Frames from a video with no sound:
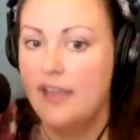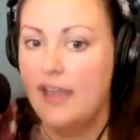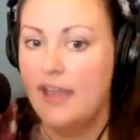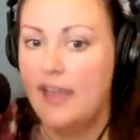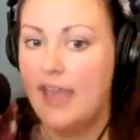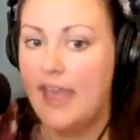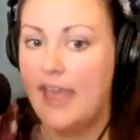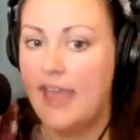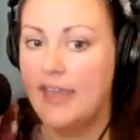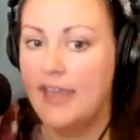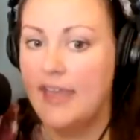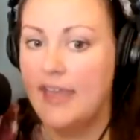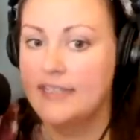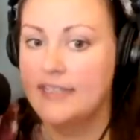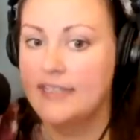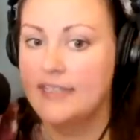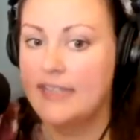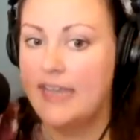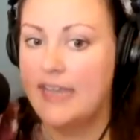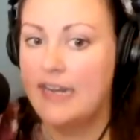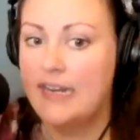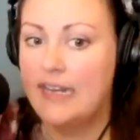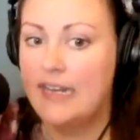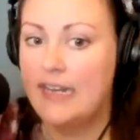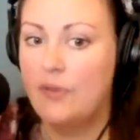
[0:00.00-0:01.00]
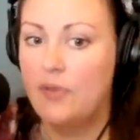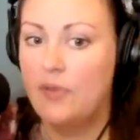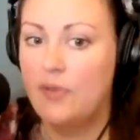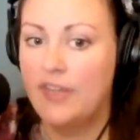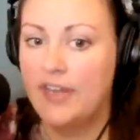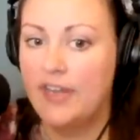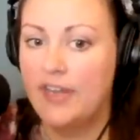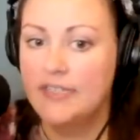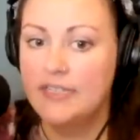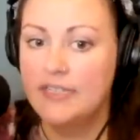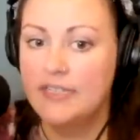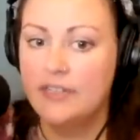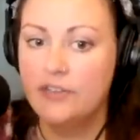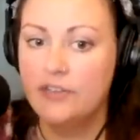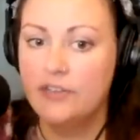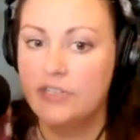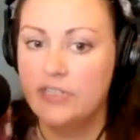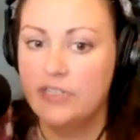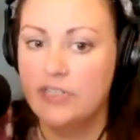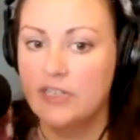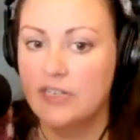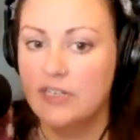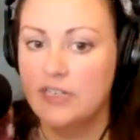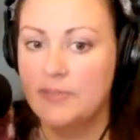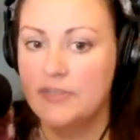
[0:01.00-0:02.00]
Okay. And the satellite will then
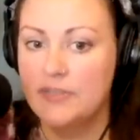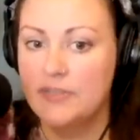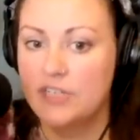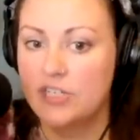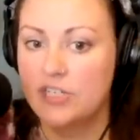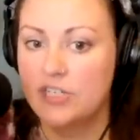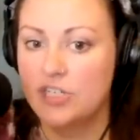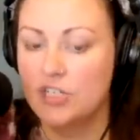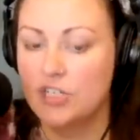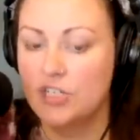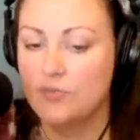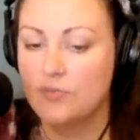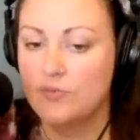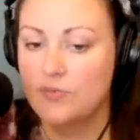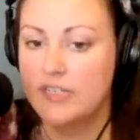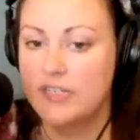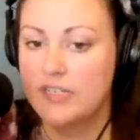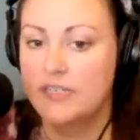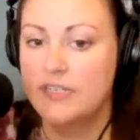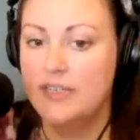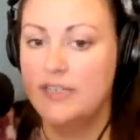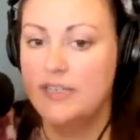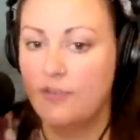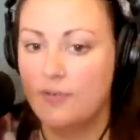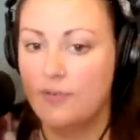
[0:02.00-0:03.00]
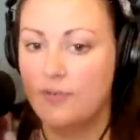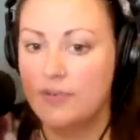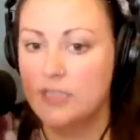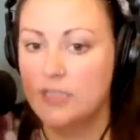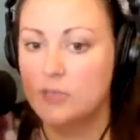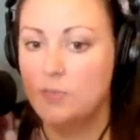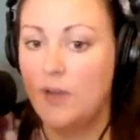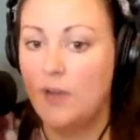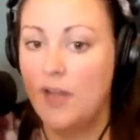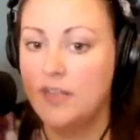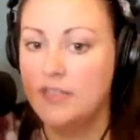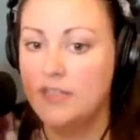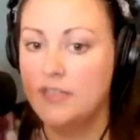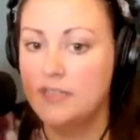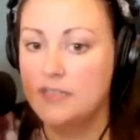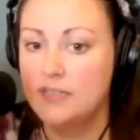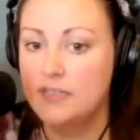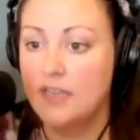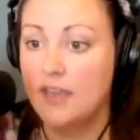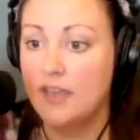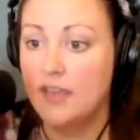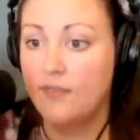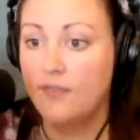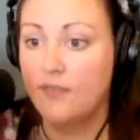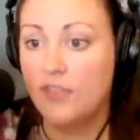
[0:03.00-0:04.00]
tilt in a position to receive a response
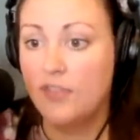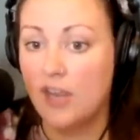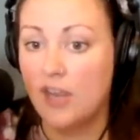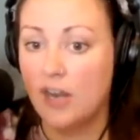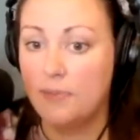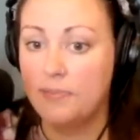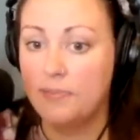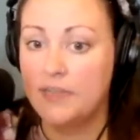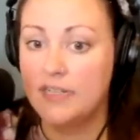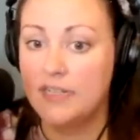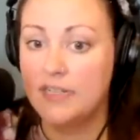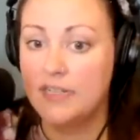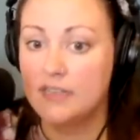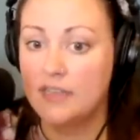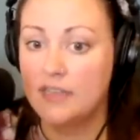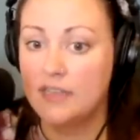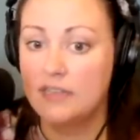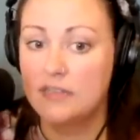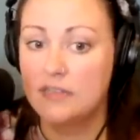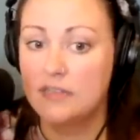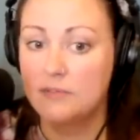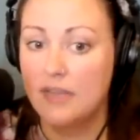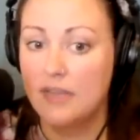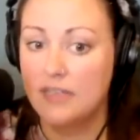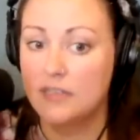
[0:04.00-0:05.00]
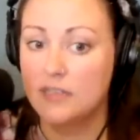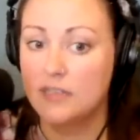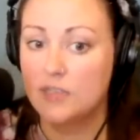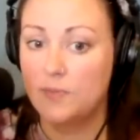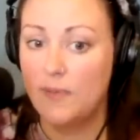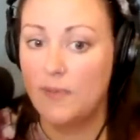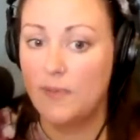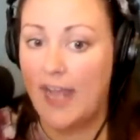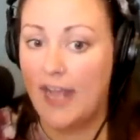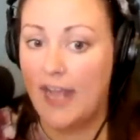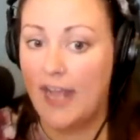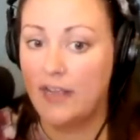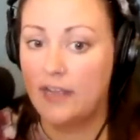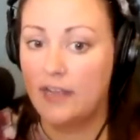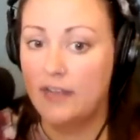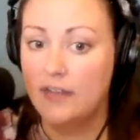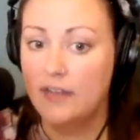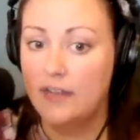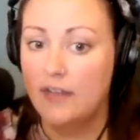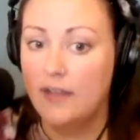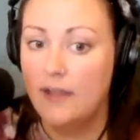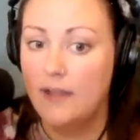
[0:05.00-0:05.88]
if the airplane sends a message back.